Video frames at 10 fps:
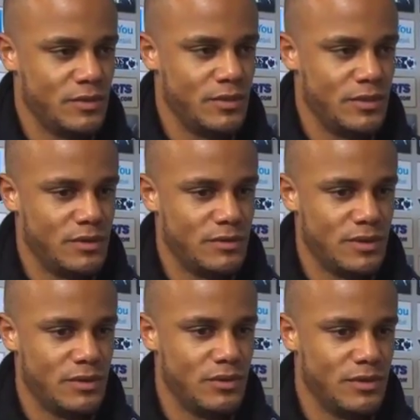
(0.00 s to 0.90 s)
but
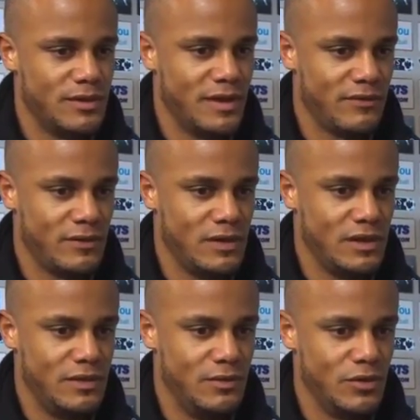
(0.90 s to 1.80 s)
they were definitely
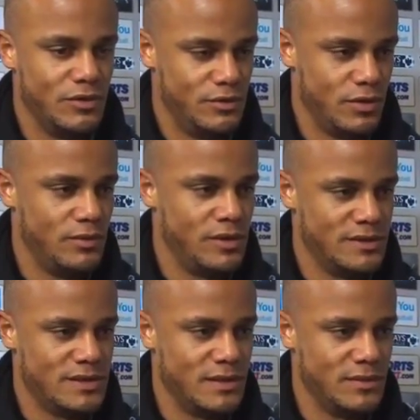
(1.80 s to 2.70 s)
the more
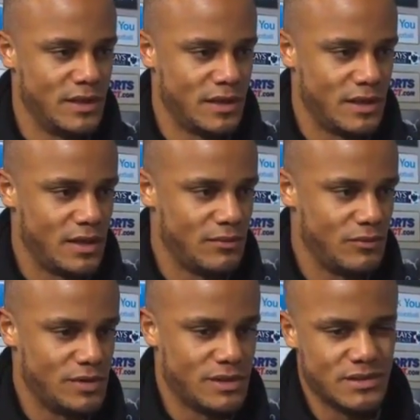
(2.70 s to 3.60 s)
dominant team in that game,
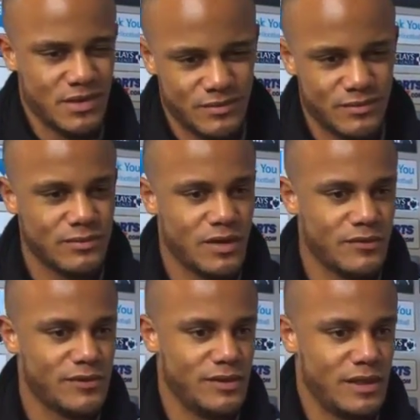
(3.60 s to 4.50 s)
which is not
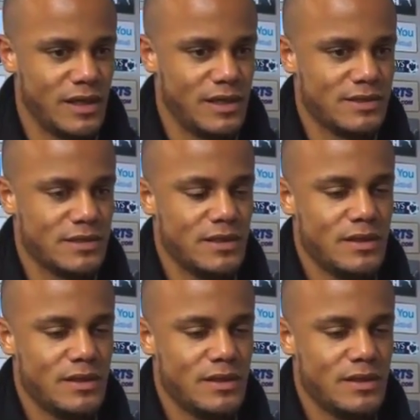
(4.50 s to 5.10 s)
often the case.